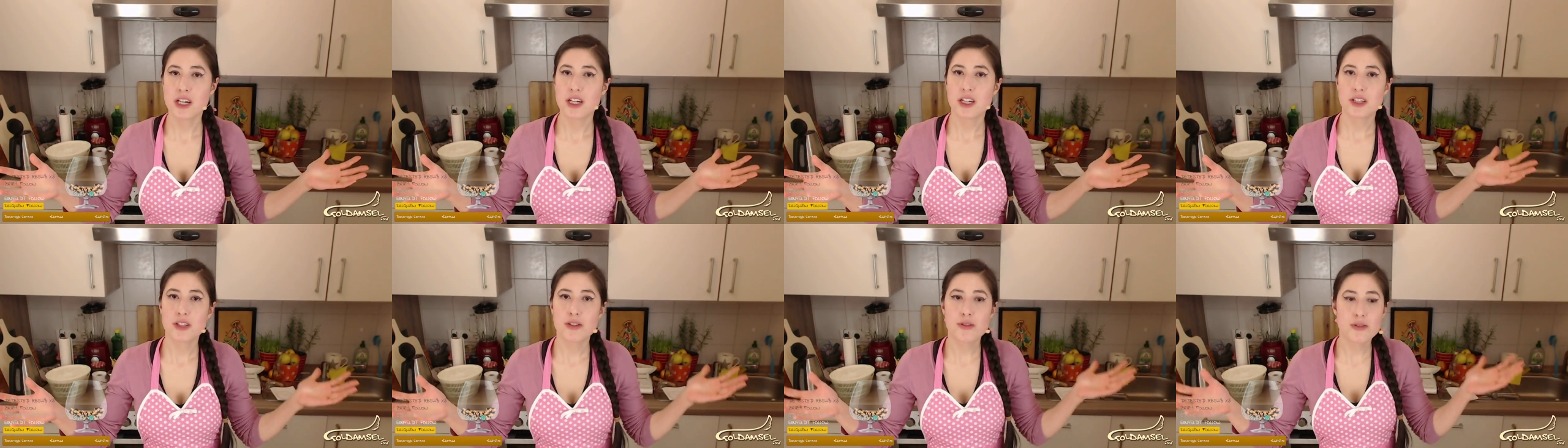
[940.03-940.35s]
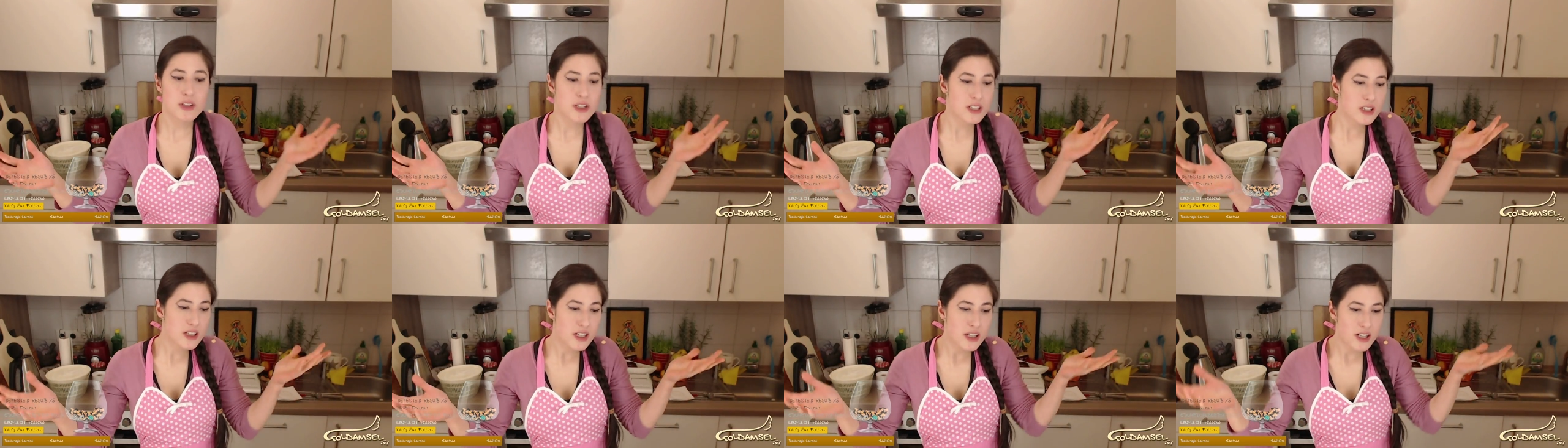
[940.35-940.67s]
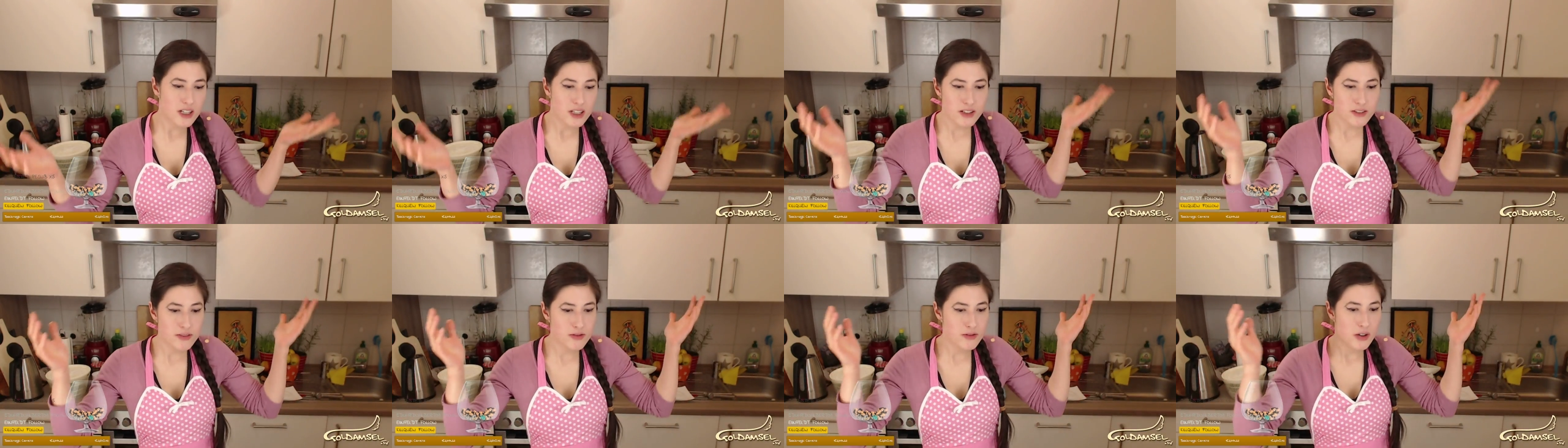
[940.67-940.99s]
you can
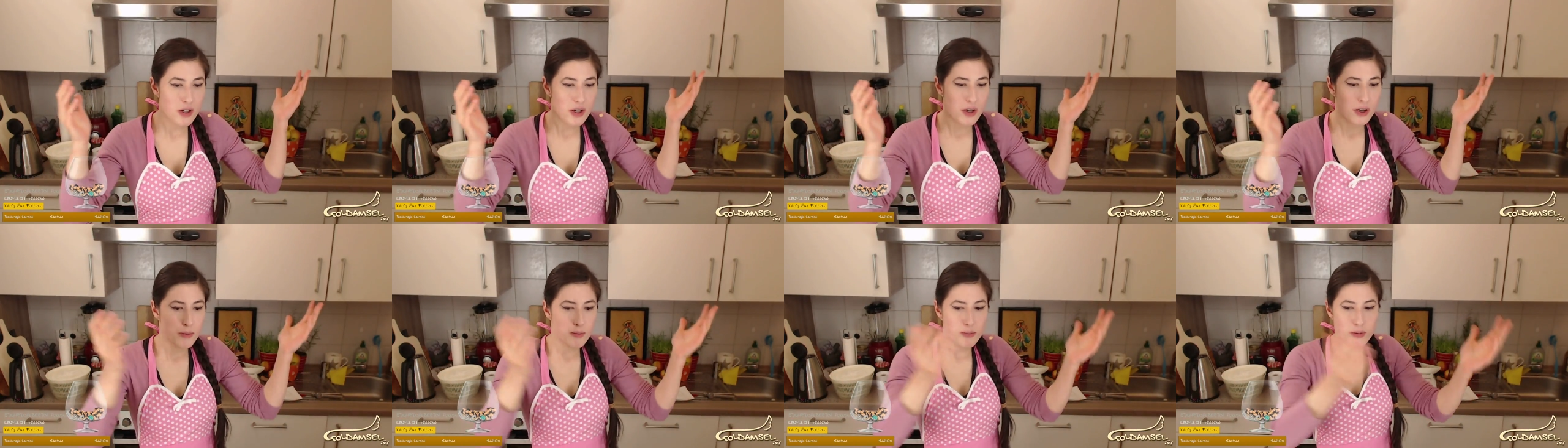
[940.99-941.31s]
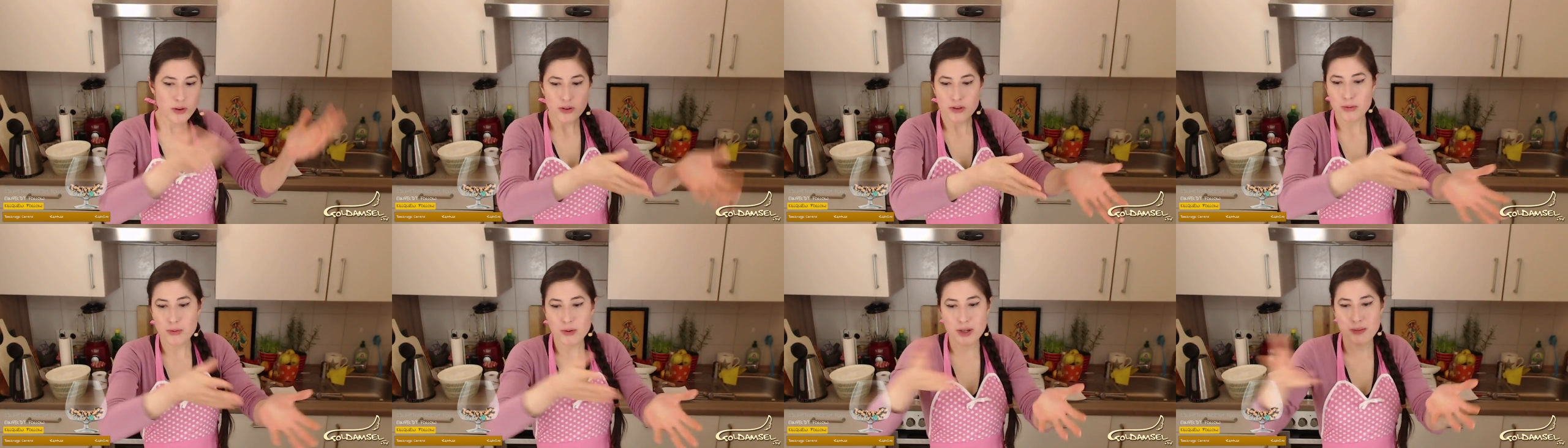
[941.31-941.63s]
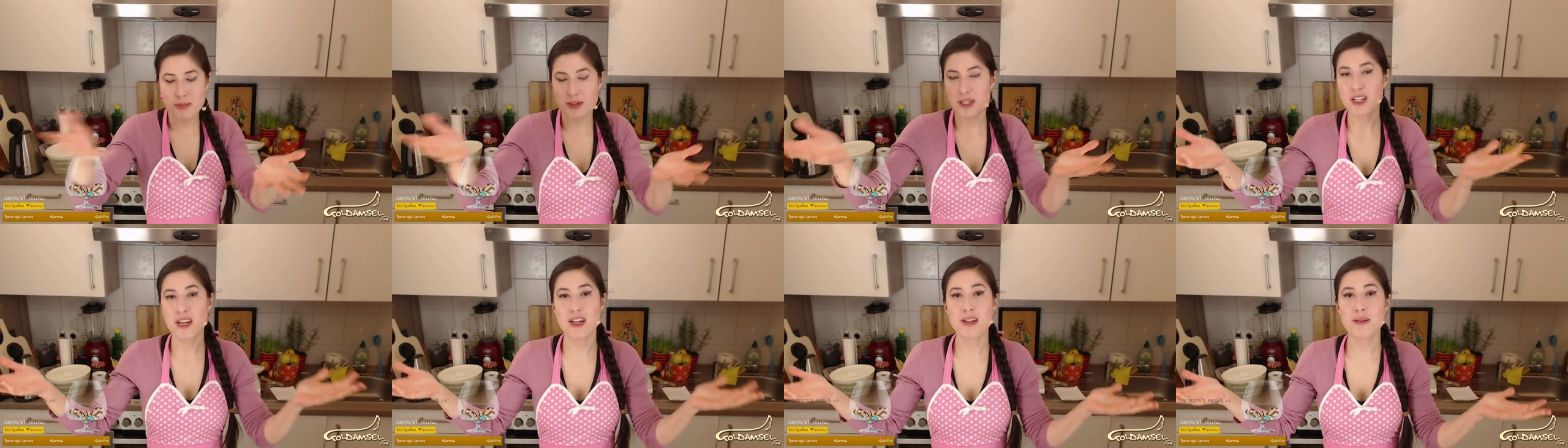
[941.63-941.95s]
love both
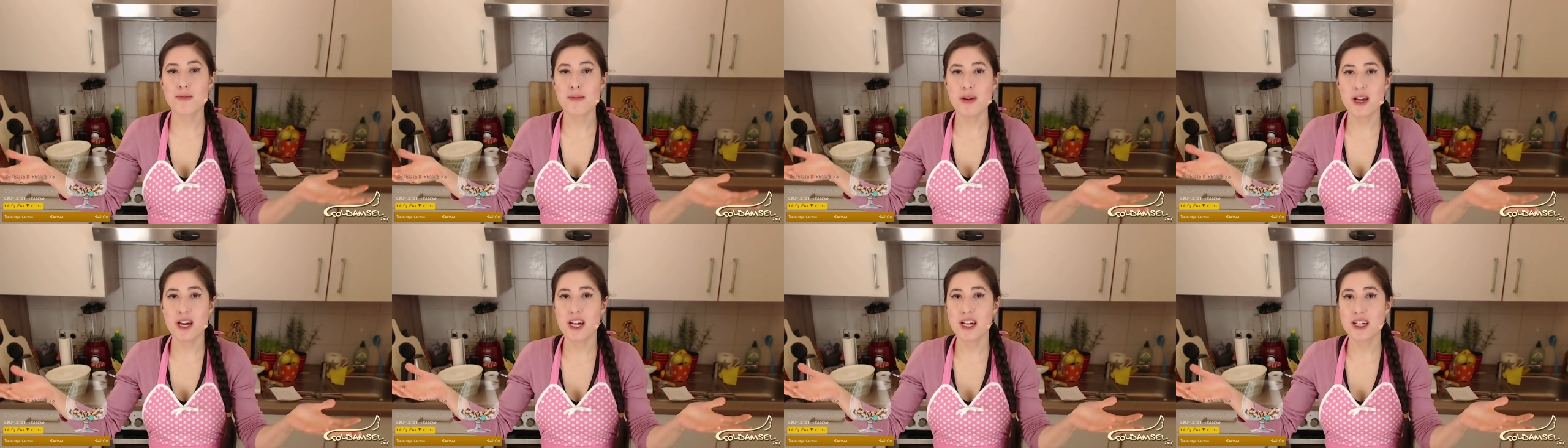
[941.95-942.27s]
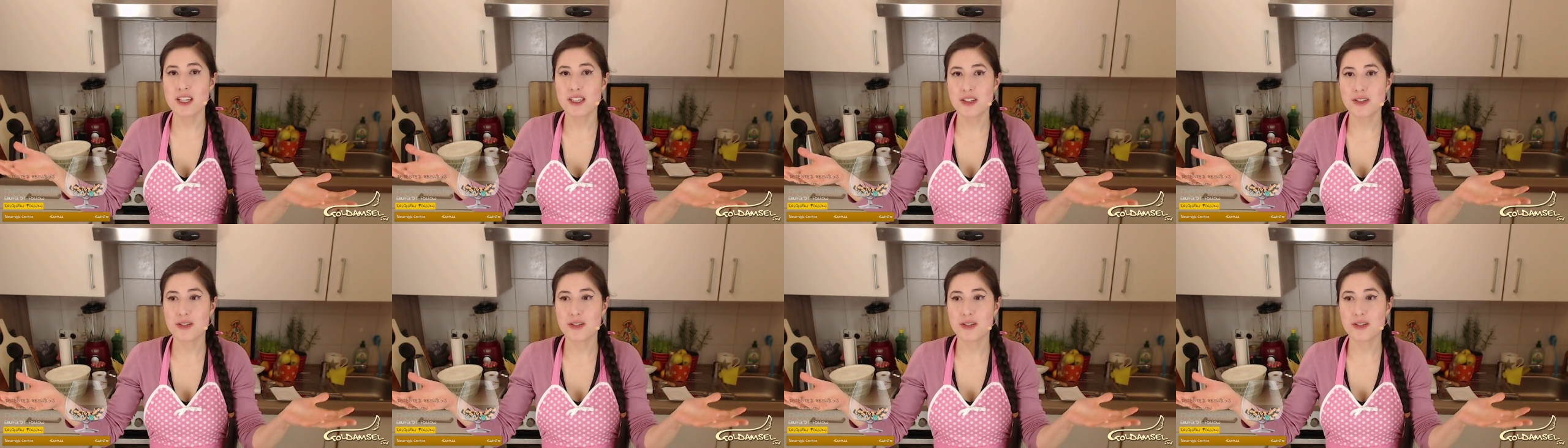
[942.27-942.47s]
women and men.